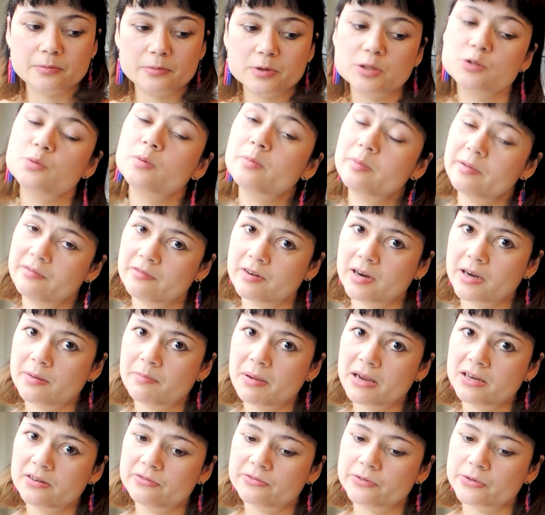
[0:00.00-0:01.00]
which would be
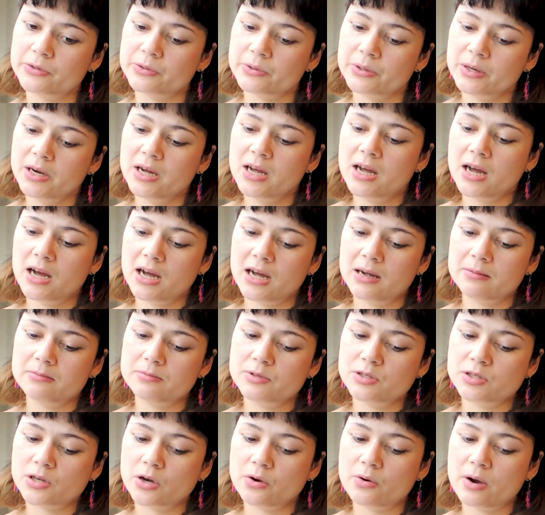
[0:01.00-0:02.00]
very painful.
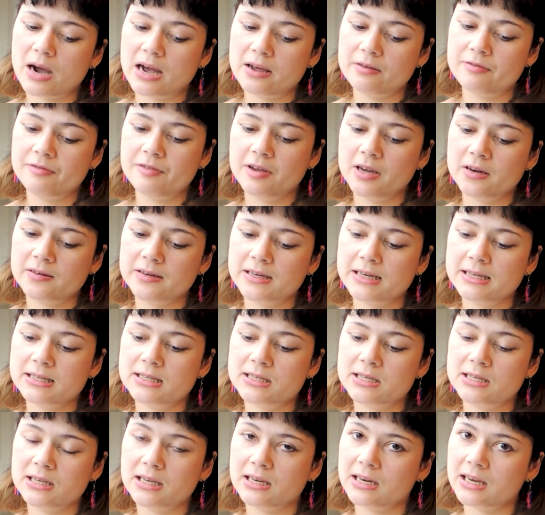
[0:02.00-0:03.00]
So I fear
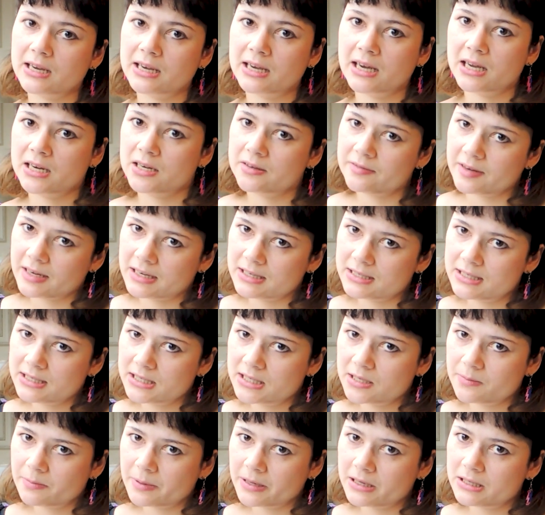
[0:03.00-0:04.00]
it and I kind of
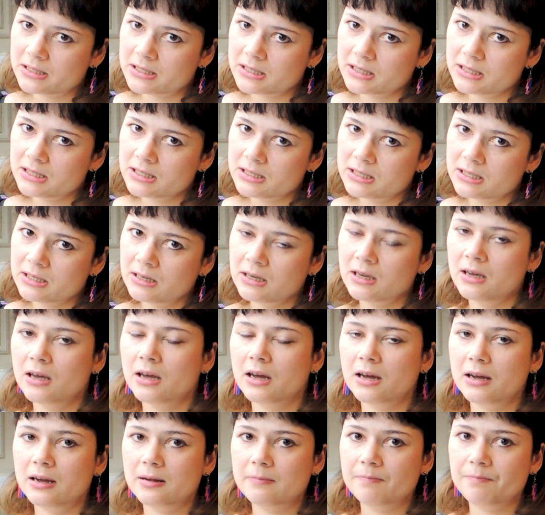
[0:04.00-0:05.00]
anticipate it.
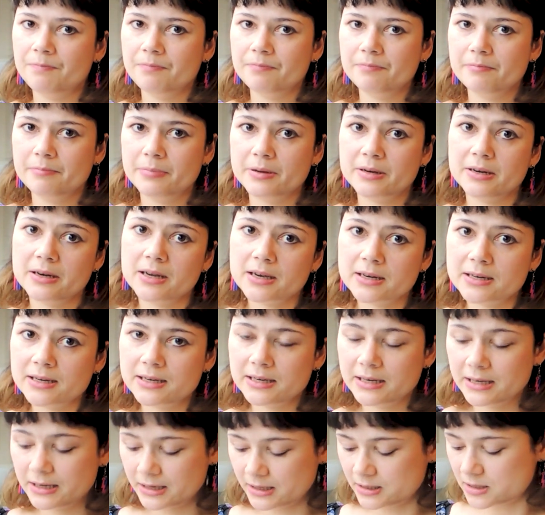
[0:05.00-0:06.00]
But
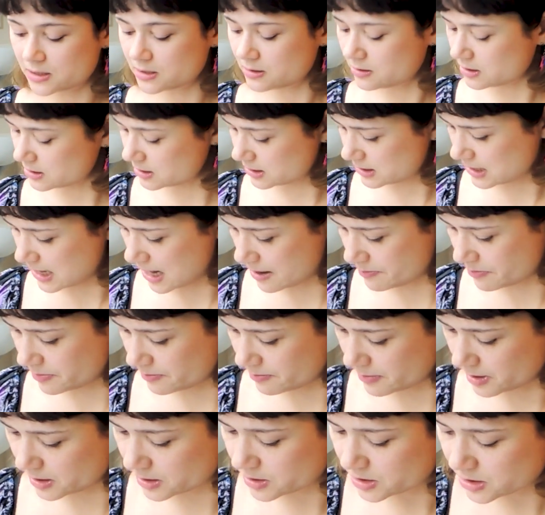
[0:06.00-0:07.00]
luckily it doesn't
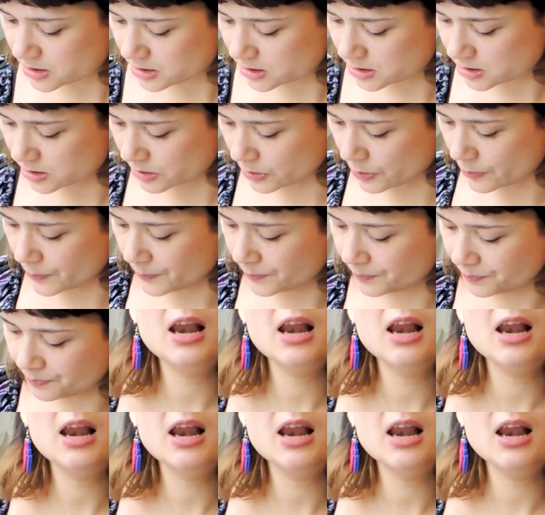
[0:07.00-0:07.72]
happen much. So